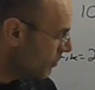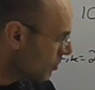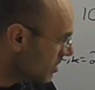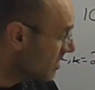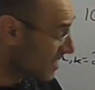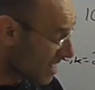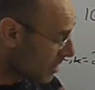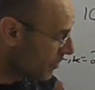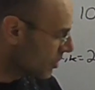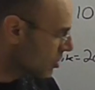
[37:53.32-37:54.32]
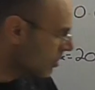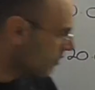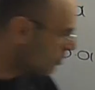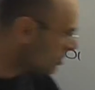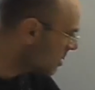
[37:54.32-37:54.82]
forces, static frictional
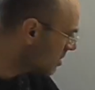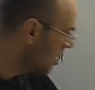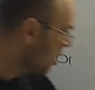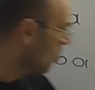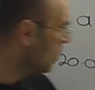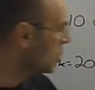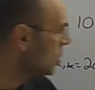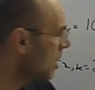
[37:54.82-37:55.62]
forces, which